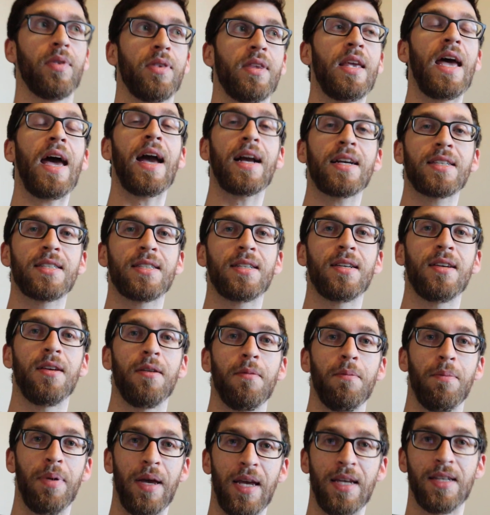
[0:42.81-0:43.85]

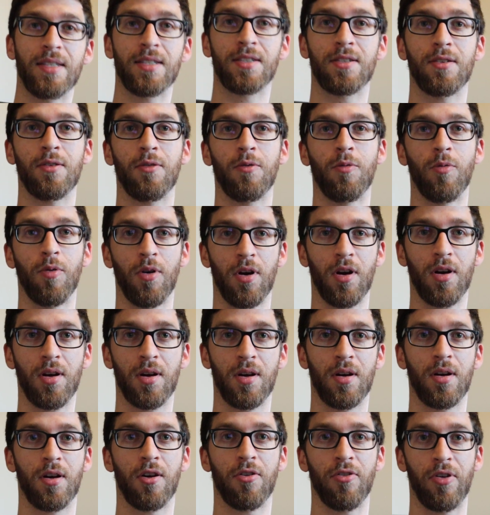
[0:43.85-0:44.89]
text-based
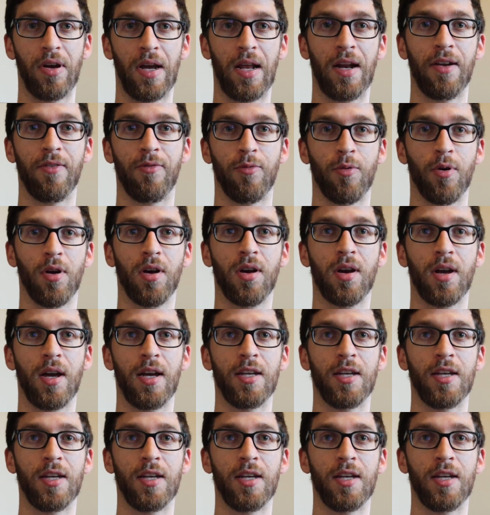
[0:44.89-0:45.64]
work, creative work,